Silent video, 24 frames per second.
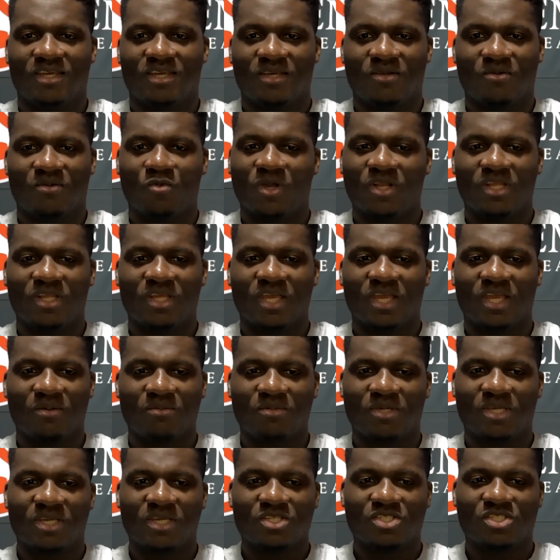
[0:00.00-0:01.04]
One game
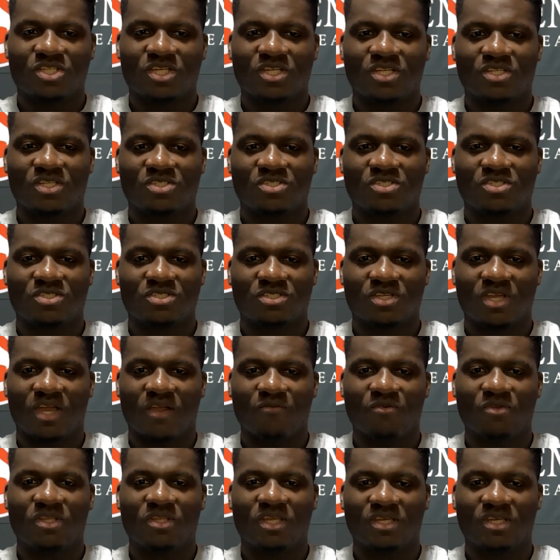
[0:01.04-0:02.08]
can change
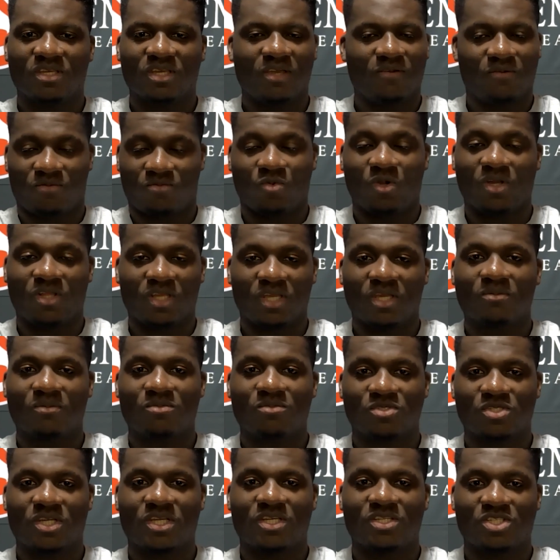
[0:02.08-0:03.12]
everything. One game
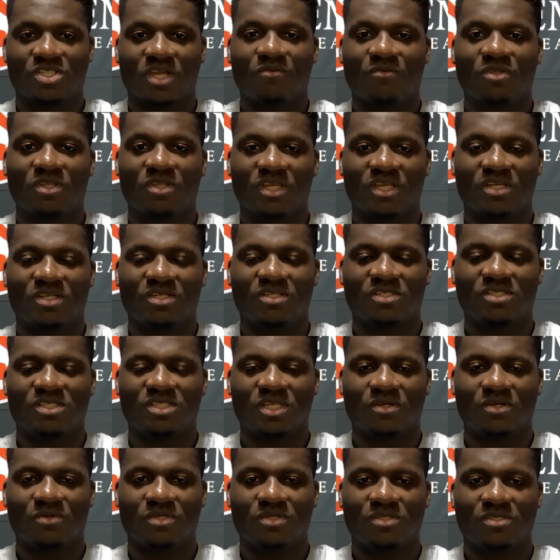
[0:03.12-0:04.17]
change everything in the
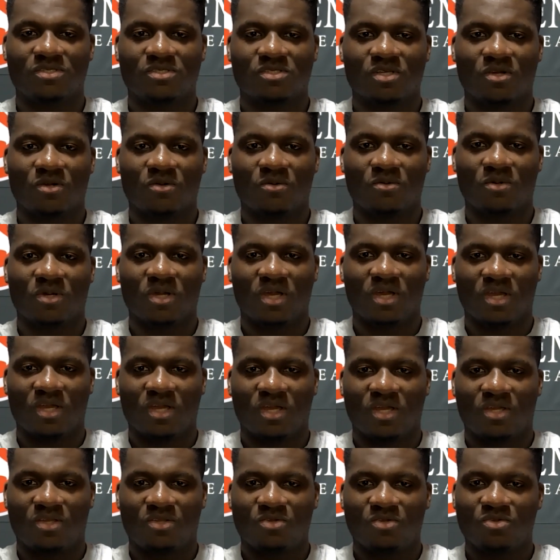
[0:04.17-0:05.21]
series. So
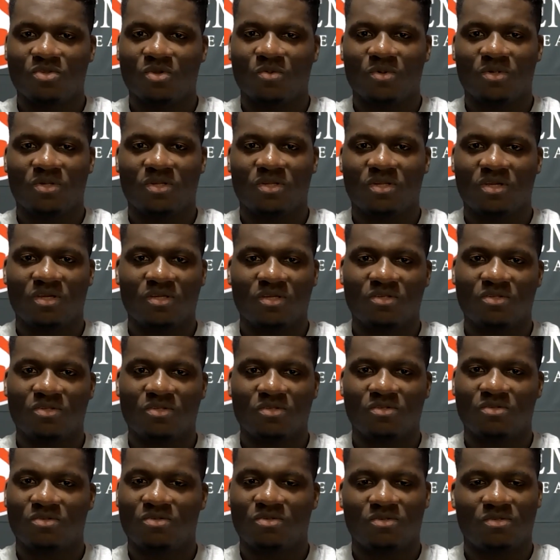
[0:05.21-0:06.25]
you don't
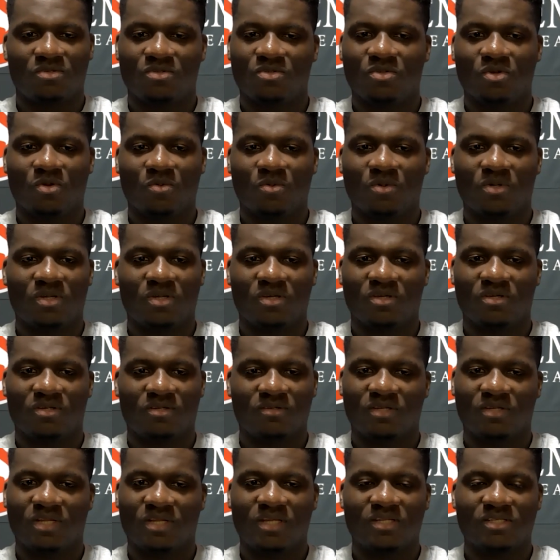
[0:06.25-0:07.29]
want to
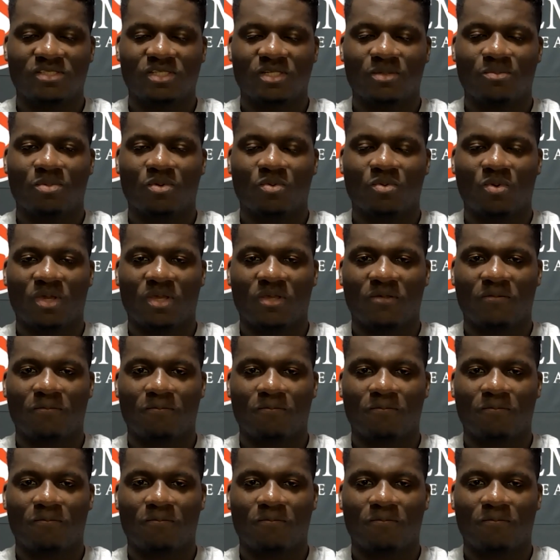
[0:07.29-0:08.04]
let it slip away.